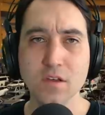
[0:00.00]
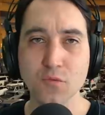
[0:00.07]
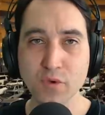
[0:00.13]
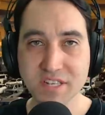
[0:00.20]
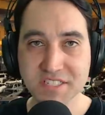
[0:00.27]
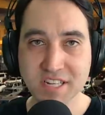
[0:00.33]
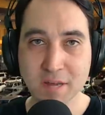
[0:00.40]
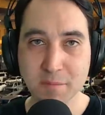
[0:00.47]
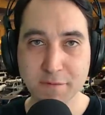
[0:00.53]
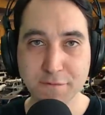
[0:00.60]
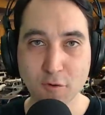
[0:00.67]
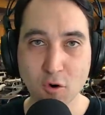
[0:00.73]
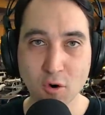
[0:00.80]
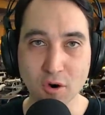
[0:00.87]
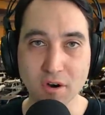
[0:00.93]
Reason number
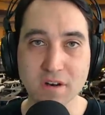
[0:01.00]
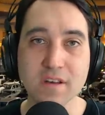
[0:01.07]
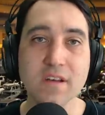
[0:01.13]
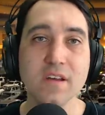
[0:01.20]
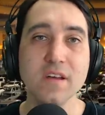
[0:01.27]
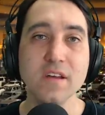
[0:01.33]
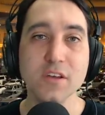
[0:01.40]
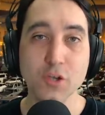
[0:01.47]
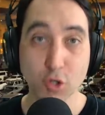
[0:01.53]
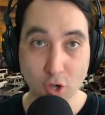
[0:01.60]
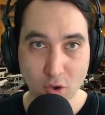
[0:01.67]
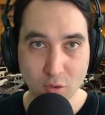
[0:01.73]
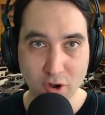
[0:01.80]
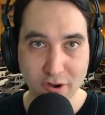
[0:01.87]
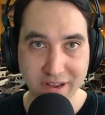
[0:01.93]
4. You're
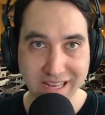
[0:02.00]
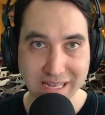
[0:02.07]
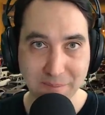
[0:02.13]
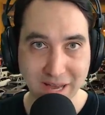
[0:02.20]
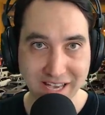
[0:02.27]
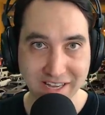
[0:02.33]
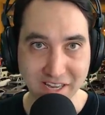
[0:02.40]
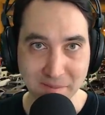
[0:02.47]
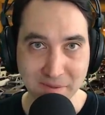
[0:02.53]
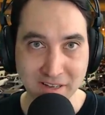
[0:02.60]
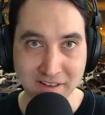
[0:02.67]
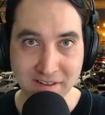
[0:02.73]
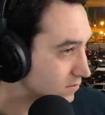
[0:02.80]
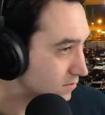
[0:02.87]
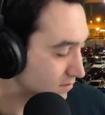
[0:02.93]
not wearing any makeup.
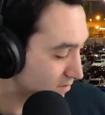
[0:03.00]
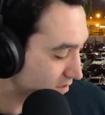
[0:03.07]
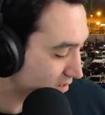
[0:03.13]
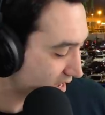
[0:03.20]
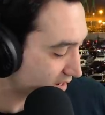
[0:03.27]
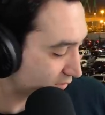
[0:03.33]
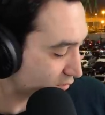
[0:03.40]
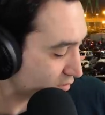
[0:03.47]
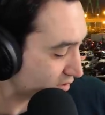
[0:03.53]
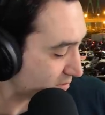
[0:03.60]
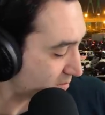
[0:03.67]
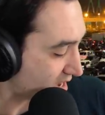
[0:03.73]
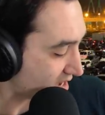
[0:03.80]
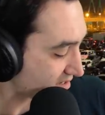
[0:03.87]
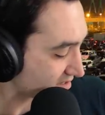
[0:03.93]
So out of all the
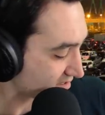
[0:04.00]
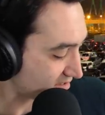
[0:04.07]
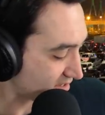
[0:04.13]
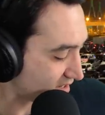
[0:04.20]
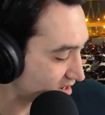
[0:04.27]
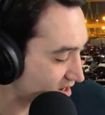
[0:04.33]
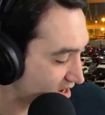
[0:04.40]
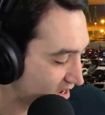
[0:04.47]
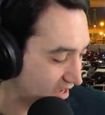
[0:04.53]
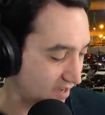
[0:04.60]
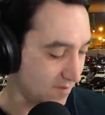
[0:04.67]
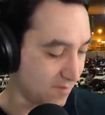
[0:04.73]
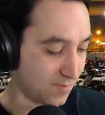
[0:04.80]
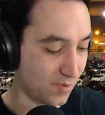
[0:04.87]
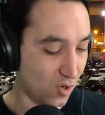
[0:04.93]
masks that I
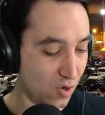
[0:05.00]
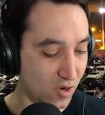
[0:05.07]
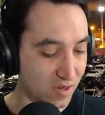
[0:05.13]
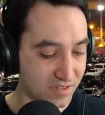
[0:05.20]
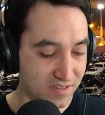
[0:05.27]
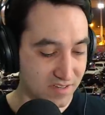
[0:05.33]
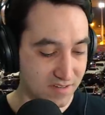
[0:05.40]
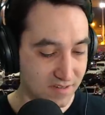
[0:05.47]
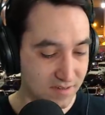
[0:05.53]
bought,